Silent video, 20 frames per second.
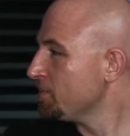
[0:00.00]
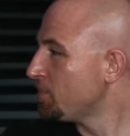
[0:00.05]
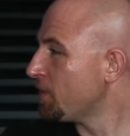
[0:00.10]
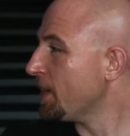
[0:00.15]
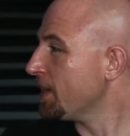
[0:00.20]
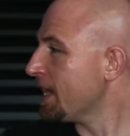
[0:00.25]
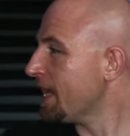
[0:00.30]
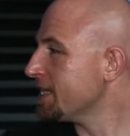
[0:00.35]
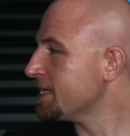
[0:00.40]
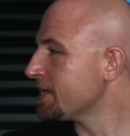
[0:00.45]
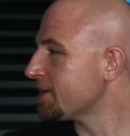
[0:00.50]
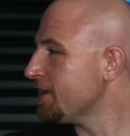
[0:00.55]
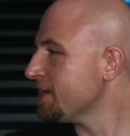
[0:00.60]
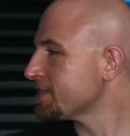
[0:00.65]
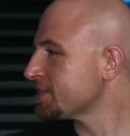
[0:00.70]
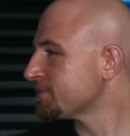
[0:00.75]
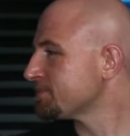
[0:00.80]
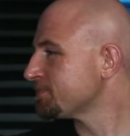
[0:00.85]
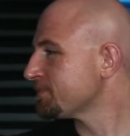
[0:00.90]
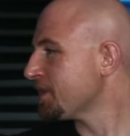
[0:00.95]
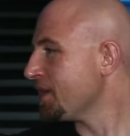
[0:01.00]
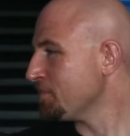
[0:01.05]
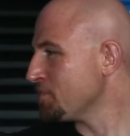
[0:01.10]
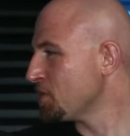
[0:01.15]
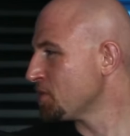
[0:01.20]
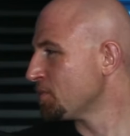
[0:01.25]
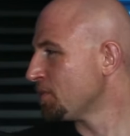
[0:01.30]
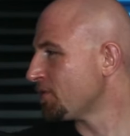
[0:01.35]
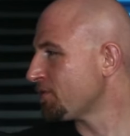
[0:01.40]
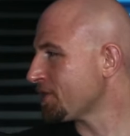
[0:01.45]
But I digress.
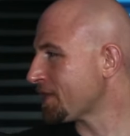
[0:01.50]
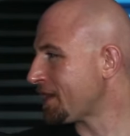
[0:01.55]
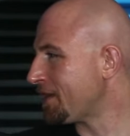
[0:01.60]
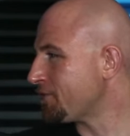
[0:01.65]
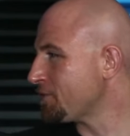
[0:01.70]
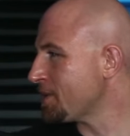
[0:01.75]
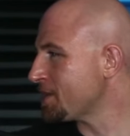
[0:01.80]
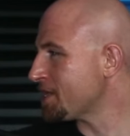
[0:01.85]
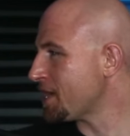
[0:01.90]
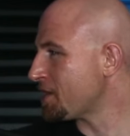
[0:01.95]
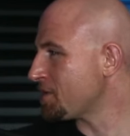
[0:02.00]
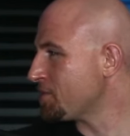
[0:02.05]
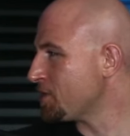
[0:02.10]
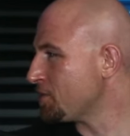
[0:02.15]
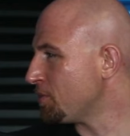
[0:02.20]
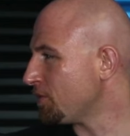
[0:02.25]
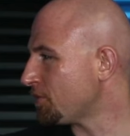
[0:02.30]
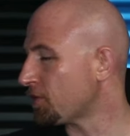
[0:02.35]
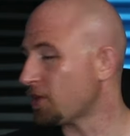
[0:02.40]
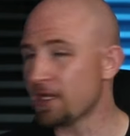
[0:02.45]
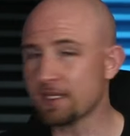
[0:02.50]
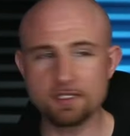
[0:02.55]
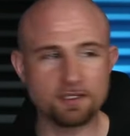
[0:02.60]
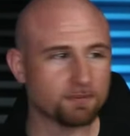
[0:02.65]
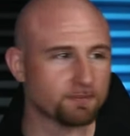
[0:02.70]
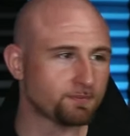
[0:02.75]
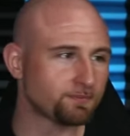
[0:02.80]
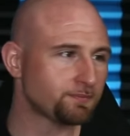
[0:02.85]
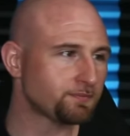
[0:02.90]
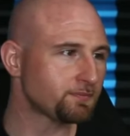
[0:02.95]
Immutable for the government, not immutable for us.
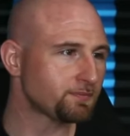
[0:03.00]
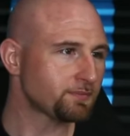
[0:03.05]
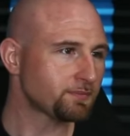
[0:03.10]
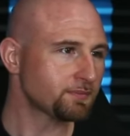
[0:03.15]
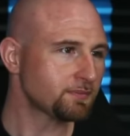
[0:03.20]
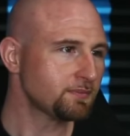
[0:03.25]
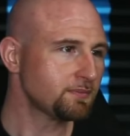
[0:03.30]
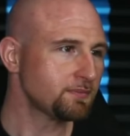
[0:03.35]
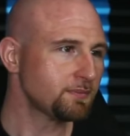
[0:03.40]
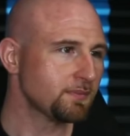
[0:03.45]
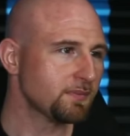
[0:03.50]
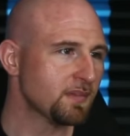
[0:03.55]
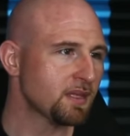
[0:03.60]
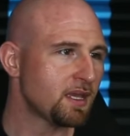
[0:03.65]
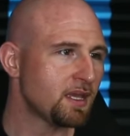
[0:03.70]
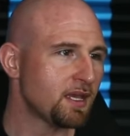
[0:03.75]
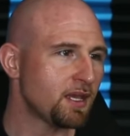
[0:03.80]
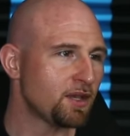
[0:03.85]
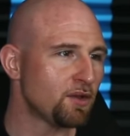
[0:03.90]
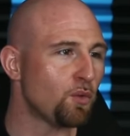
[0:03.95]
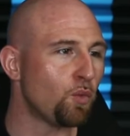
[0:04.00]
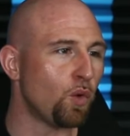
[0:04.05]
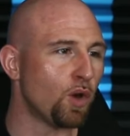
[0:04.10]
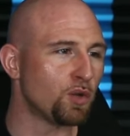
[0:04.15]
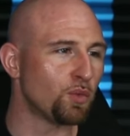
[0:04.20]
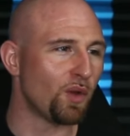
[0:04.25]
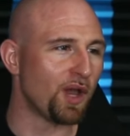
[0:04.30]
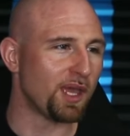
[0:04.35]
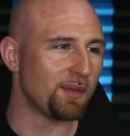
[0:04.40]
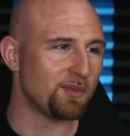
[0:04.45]

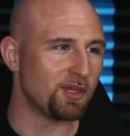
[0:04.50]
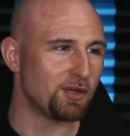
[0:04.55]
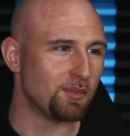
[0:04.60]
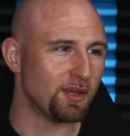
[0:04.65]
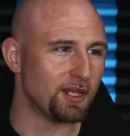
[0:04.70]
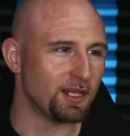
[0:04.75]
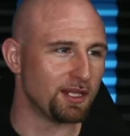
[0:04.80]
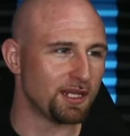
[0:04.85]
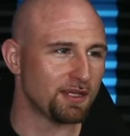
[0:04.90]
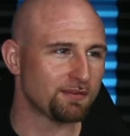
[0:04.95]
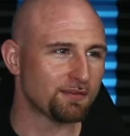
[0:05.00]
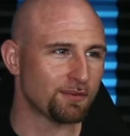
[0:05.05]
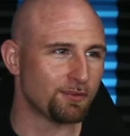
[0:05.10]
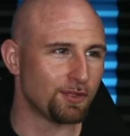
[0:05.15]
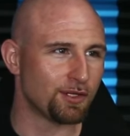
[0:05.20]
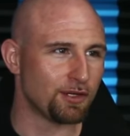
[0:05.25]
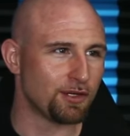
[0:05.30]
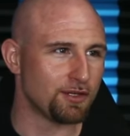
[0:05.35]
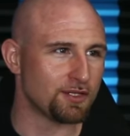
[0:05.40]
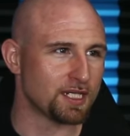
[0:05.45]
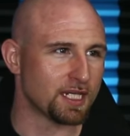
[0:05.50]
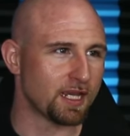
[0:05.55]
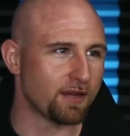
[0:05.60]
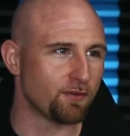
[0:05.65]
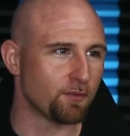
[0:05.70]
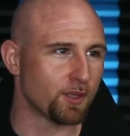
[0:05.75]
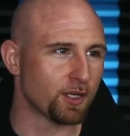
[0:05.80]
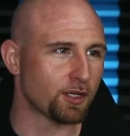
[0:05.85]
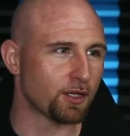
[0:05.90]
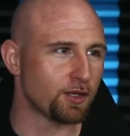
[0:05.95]
One-way immutability when you're using
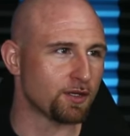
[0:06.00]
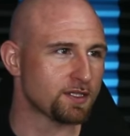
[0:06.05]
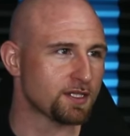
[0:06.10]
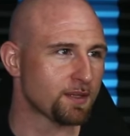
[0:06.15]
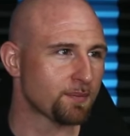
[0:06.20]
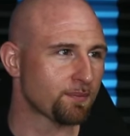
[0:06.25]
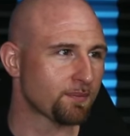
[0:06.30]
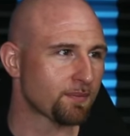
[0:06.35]
government currency.